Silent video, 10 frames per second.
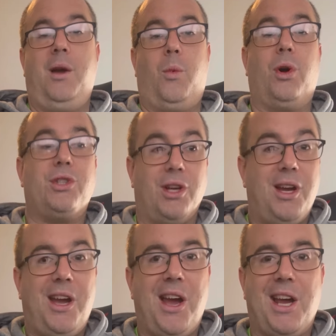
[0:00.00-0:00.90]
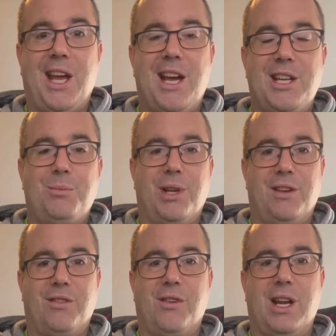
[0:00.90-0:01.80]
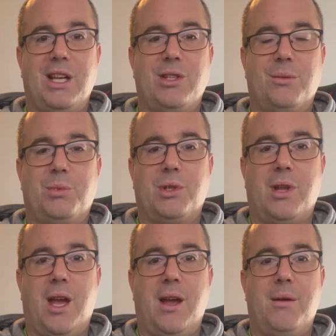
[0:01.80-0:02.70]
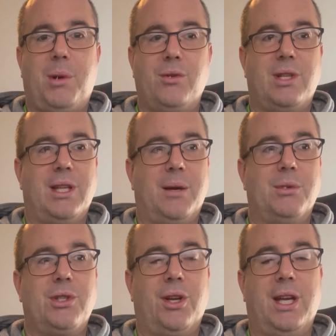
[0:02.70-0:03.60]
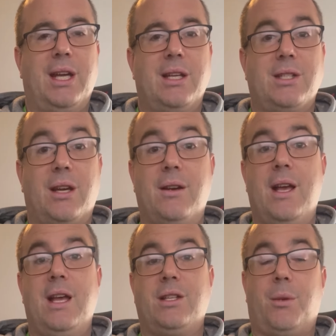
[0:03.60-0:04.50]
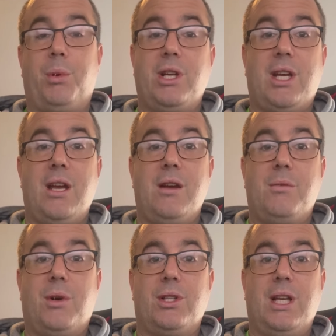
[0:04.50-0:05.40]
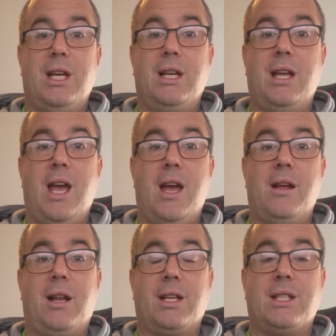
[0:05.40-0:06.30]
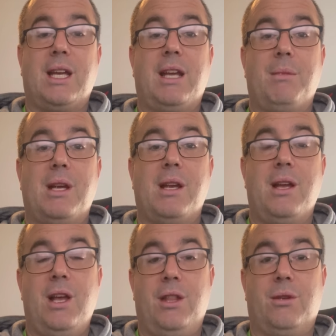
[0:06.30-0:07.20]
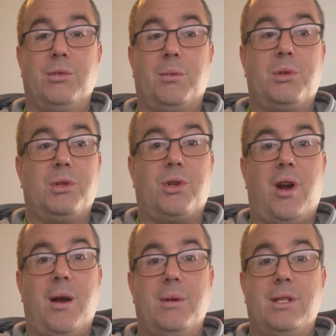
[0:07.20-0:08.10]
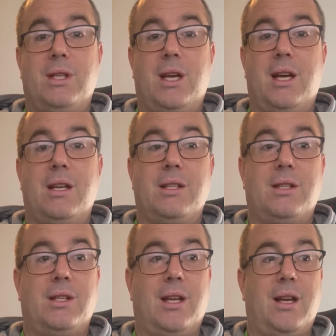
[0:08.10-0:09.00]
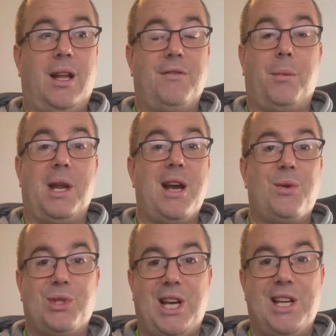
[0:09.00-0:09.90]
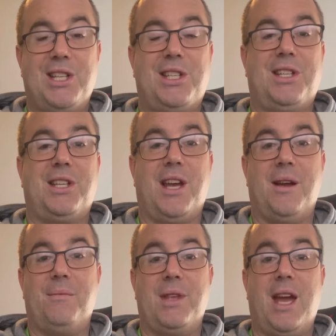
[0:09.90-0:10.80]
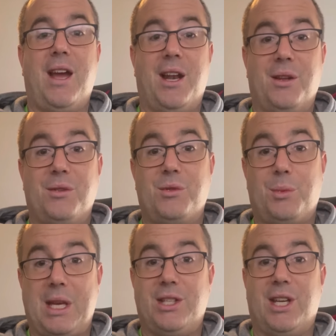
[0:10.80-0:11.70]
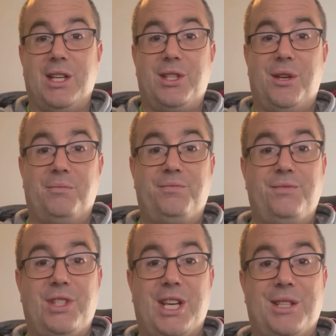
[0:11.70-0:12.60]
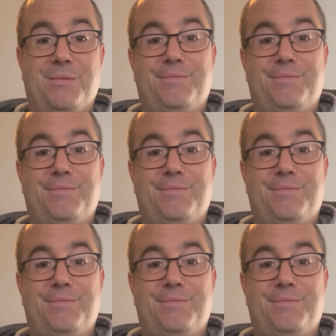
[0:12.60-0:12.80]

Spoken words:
watcher, I guess, but never really sort of posted that much on here. So appreciate you watching. Like I say, give me a thumbs up, subscribe, as everybody else asks. Yeah, and I'll see you soon. Cheers.